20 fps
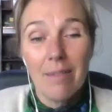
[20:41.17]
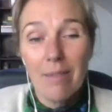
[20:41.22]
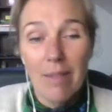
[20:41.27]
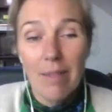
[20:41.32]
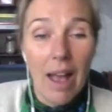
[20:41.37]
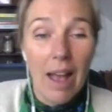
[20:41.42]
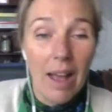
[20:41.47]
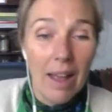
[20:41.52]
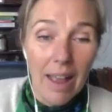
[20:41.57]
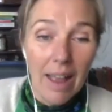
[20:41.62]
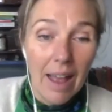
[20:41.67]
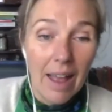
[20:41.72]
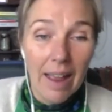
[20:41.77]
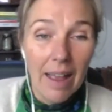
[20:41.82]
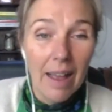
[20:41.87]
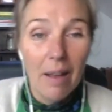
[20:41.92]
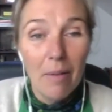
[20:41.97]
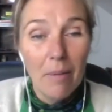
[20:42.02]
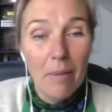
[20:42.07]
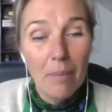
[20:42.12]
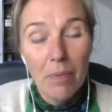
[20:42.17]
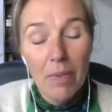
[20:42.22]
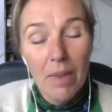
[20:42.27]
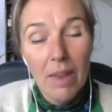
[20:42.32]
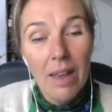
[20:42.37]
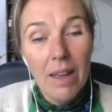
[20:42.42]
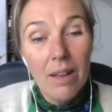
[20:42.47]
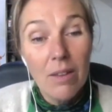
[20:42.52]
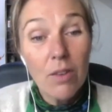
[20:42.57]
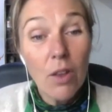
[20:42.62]
Yeah.
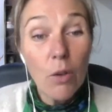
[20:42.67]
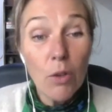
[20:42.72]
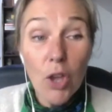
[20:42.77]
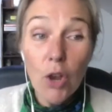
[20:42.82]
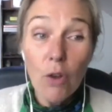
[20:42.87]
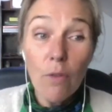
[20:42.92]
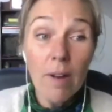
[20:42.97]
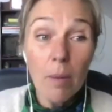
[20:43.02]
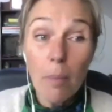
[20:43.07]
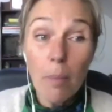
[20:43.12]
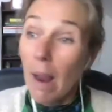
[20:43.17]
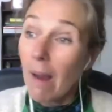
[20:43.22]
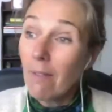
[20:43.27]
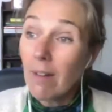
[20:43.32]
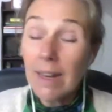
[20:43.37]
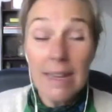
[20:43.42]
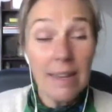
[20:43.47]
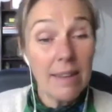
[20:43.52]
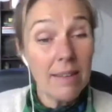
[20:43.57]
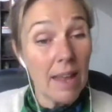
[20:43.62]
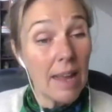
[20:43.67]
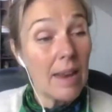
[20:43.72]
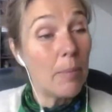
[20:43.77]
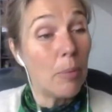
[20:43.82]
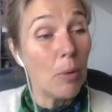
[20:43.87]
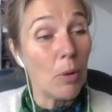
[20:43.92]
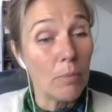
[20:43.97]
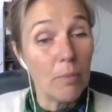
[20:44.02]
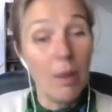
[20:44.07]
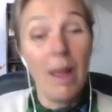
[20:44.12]
So urine apparently is
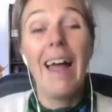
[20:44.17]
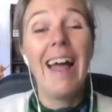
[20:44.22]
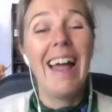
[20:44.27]
edible.